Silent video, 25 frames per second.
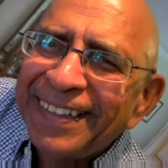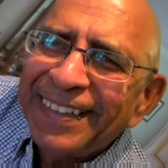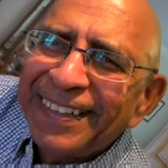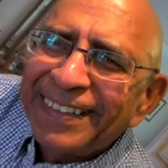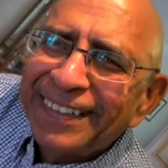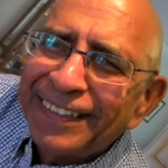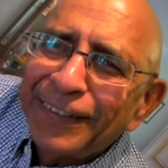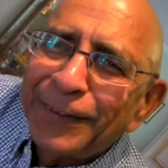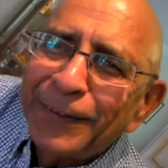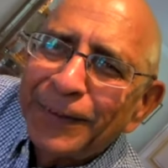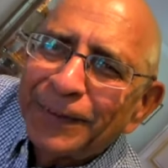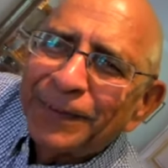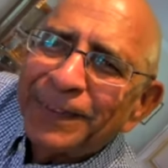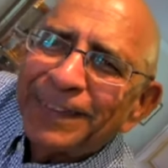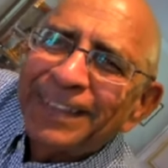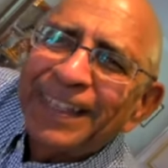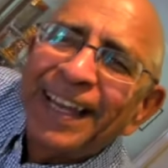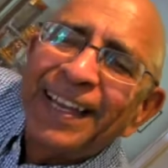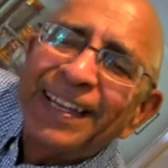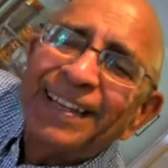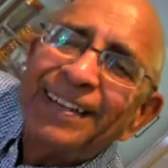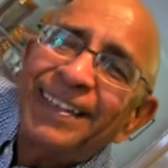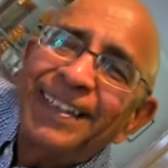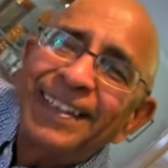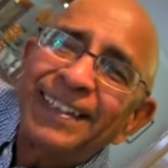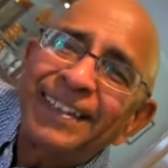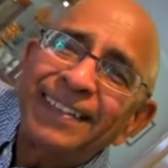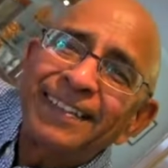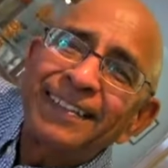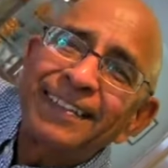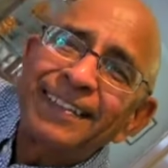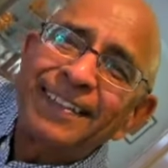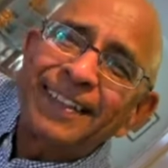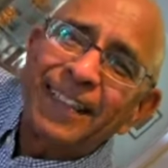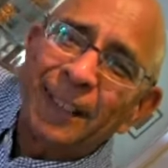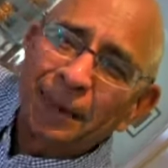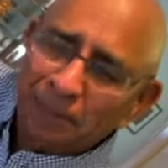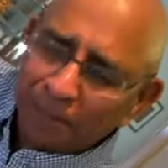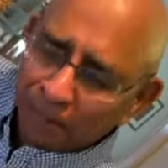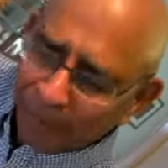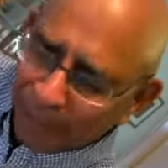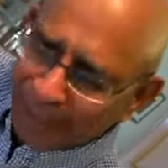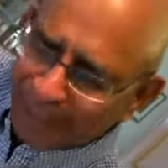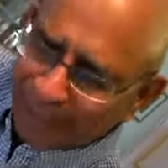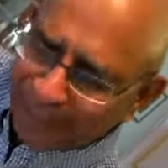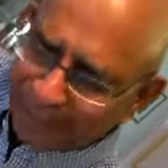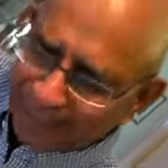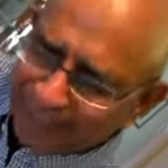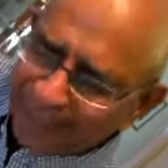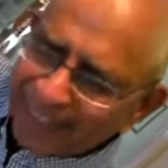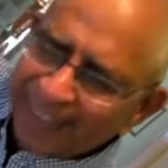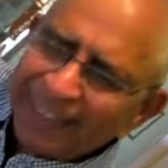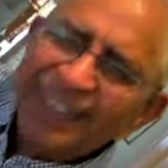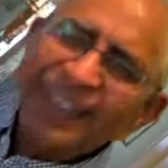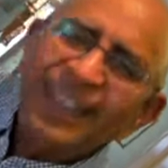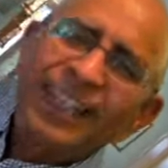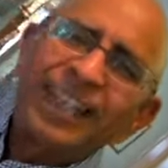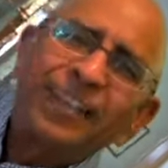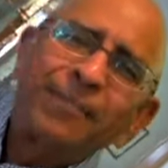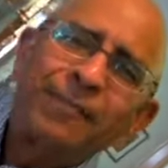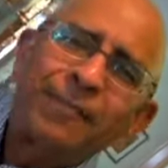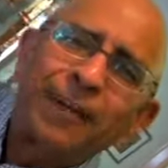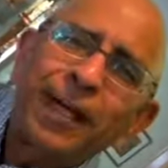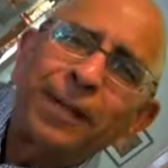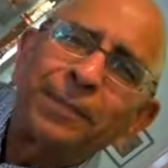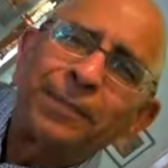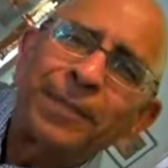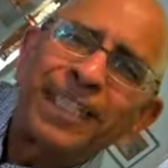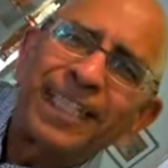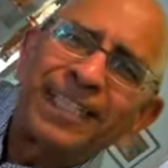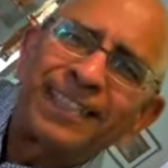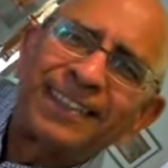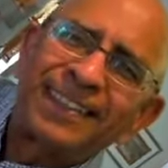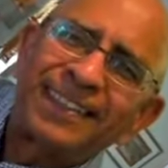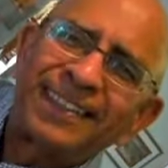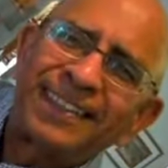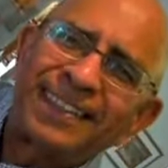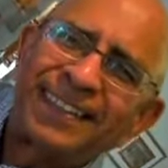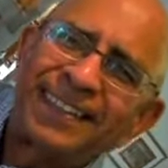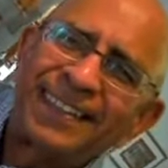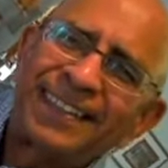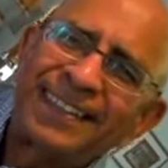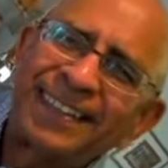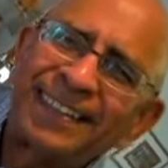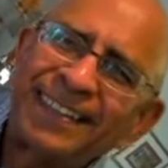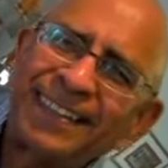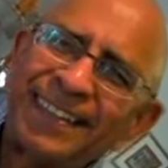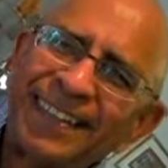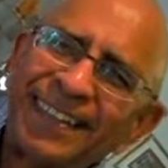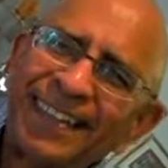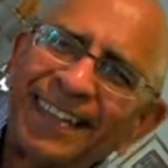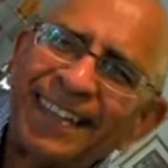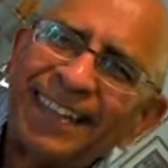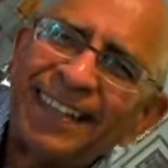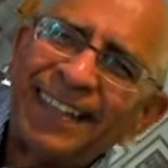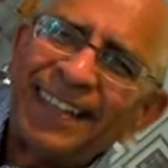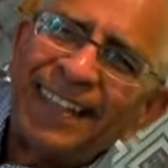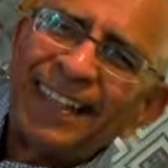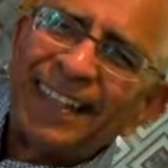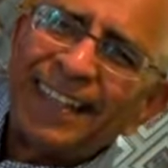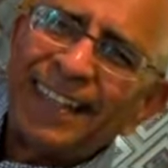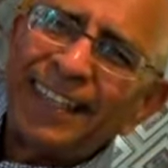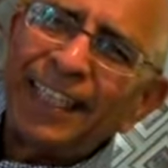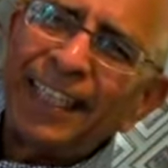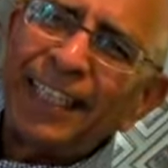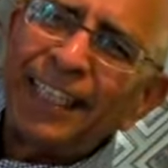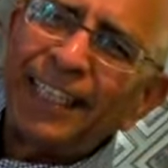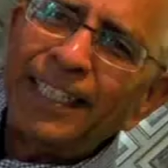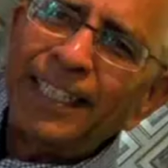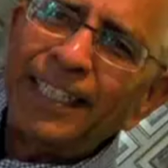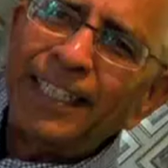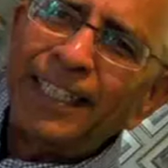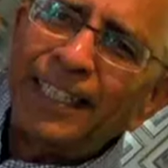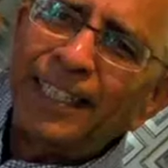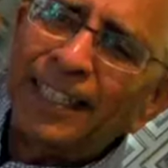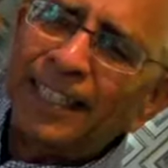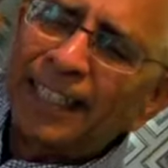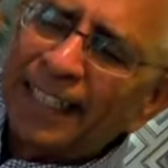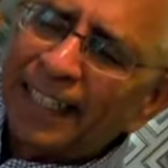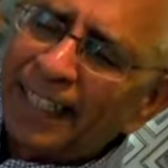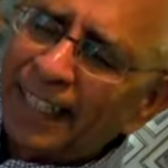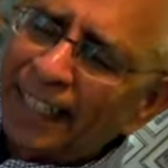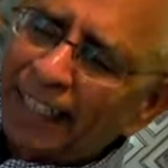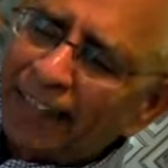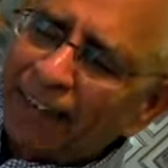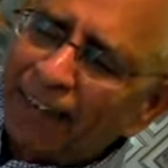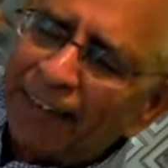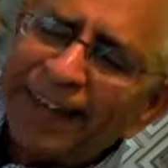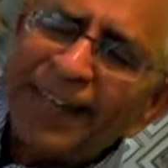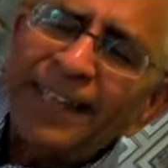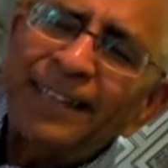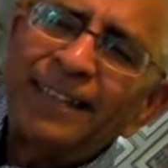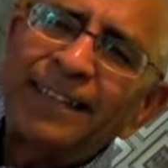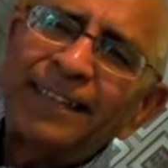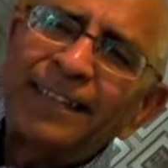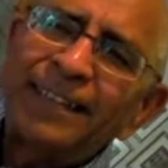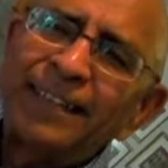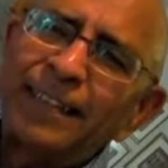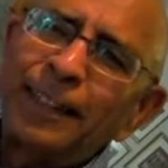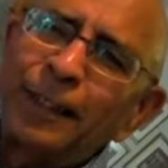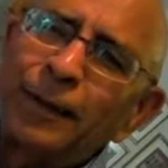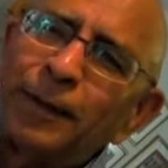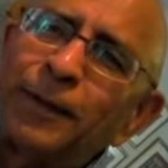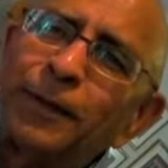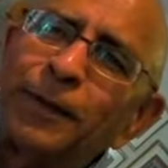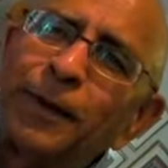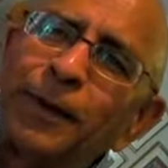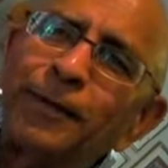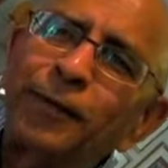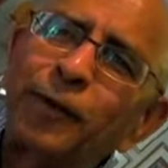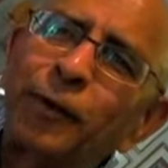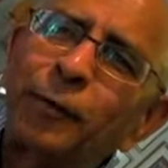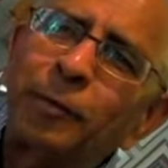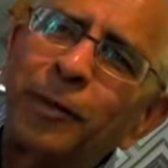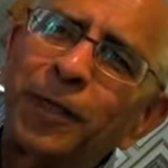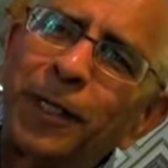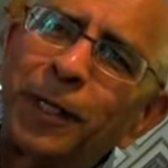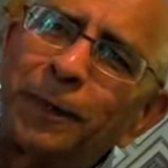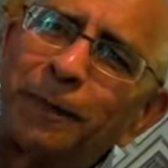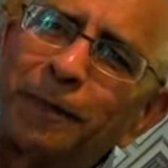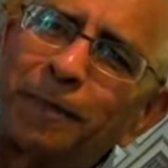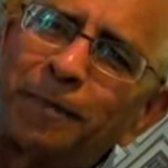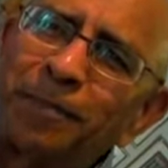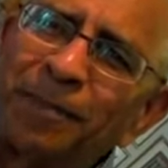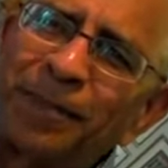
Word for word: So here it is, complete in five minutes. The rice noodle supreme.